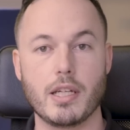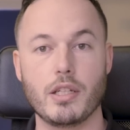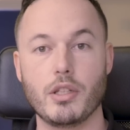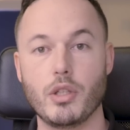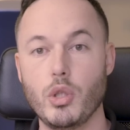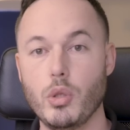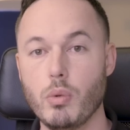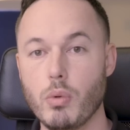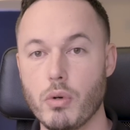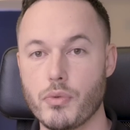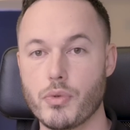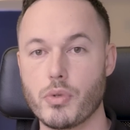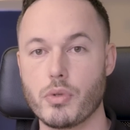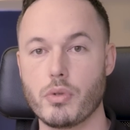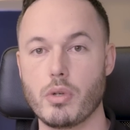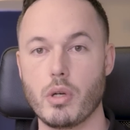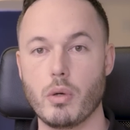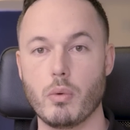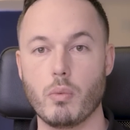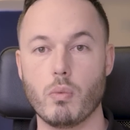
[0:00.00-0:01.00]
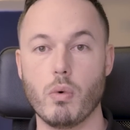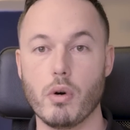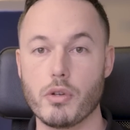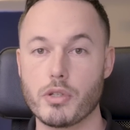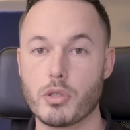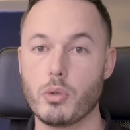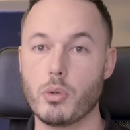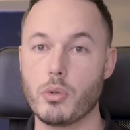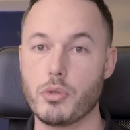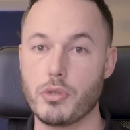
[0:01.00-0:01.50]
and you want to know
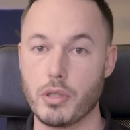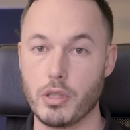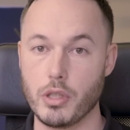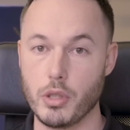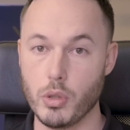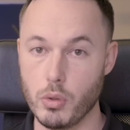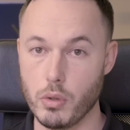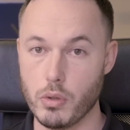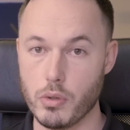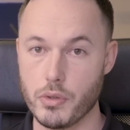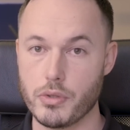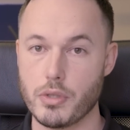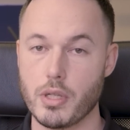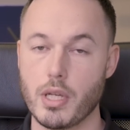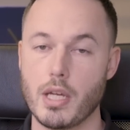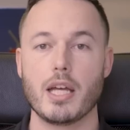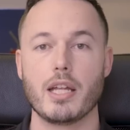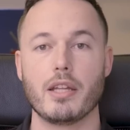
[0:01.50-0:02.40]
what's causing yours,